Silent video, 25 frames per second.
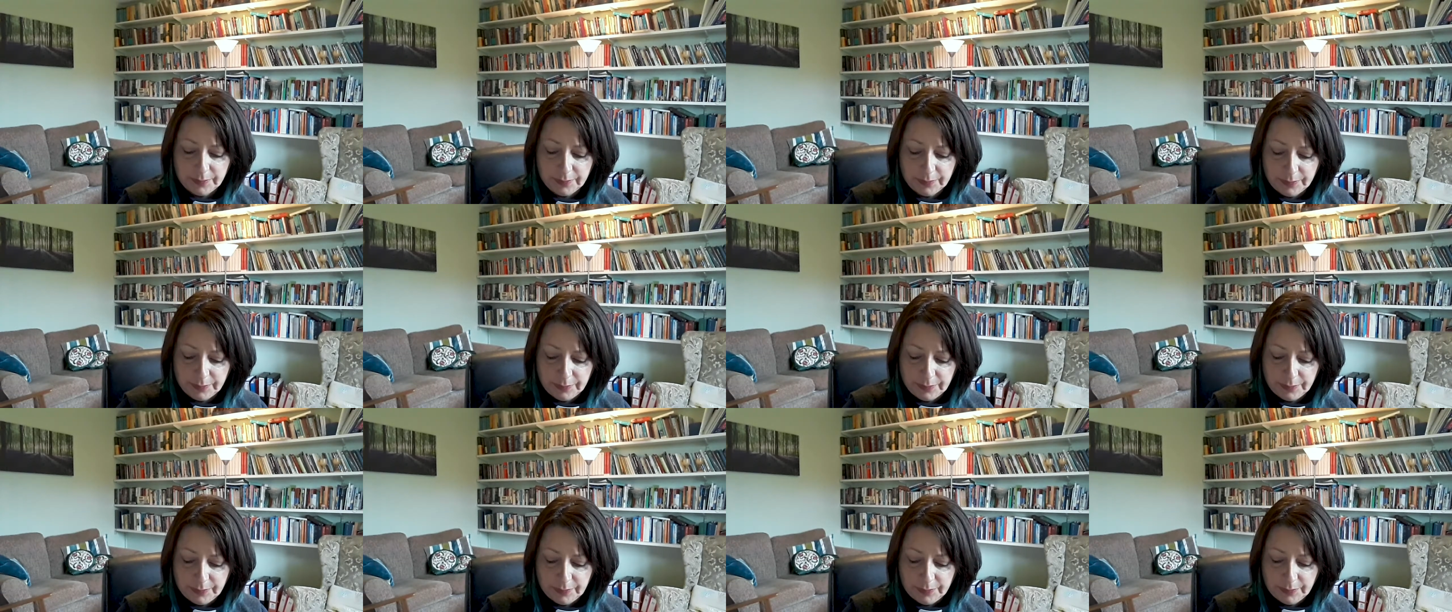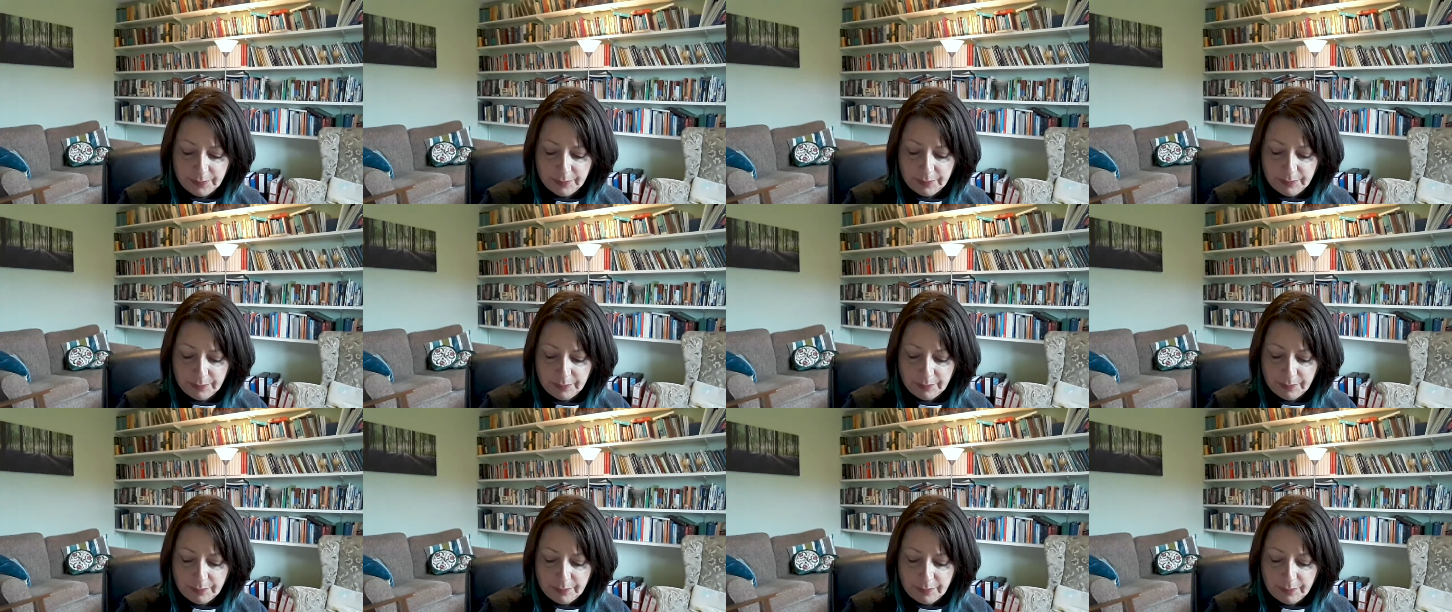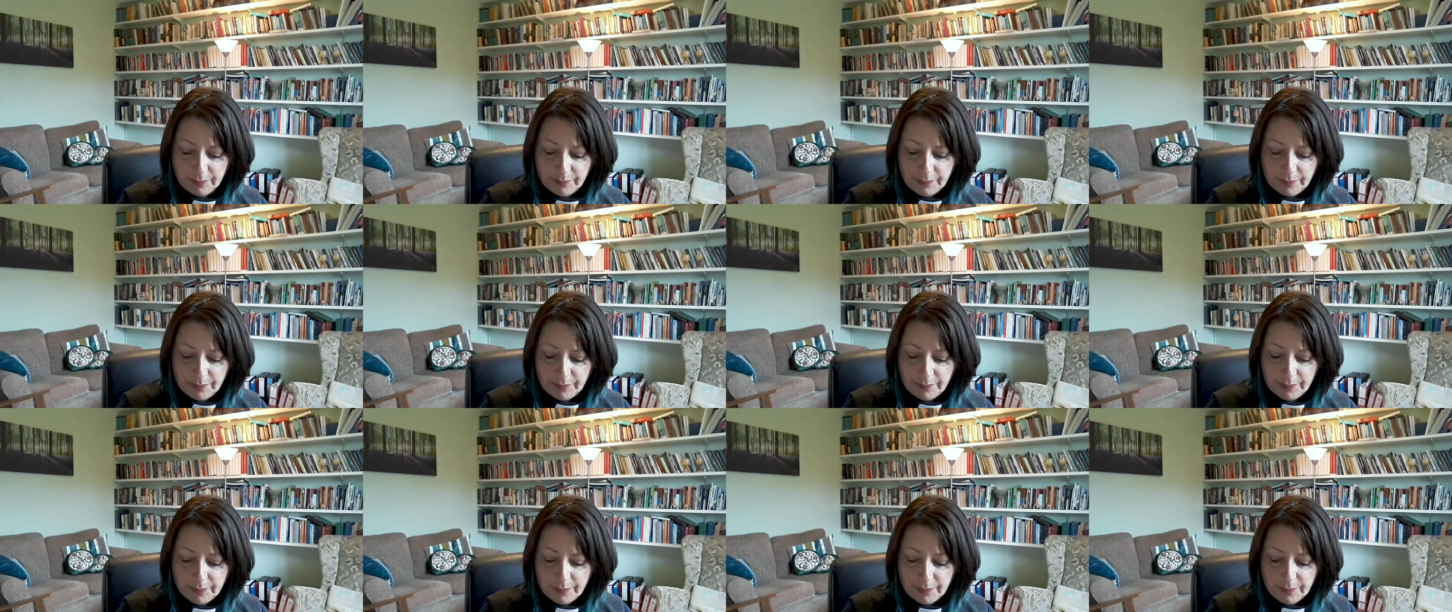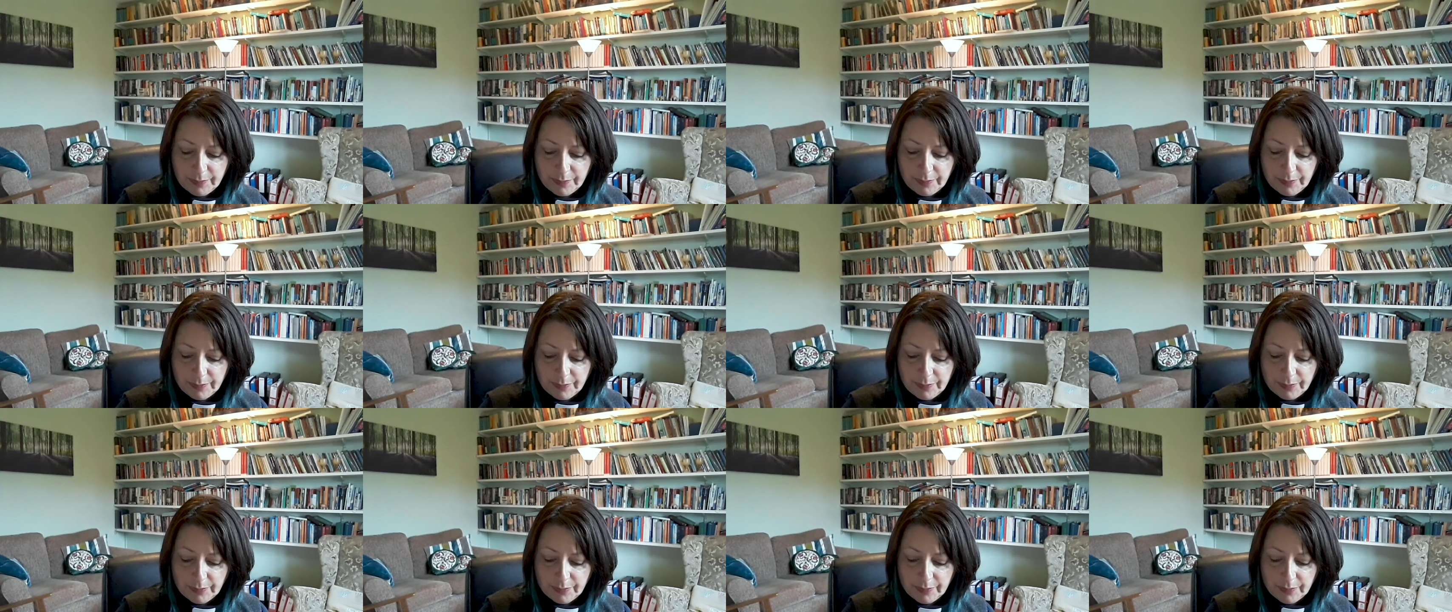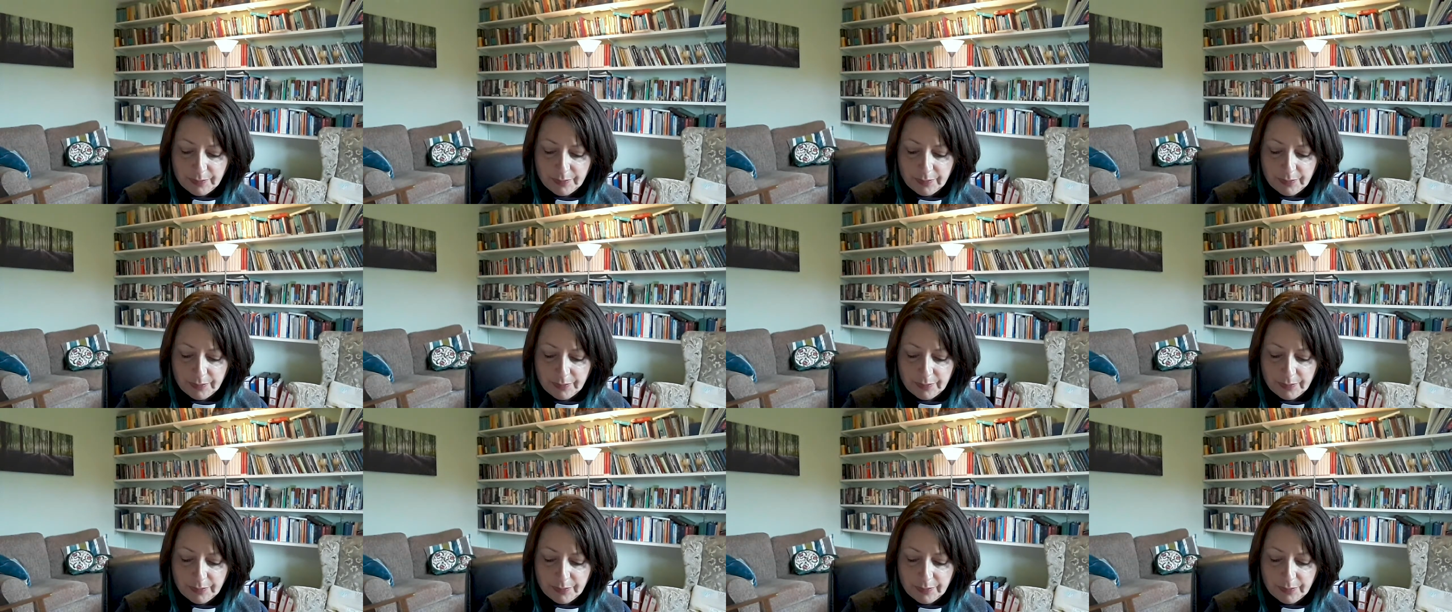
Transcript: Nothing is said.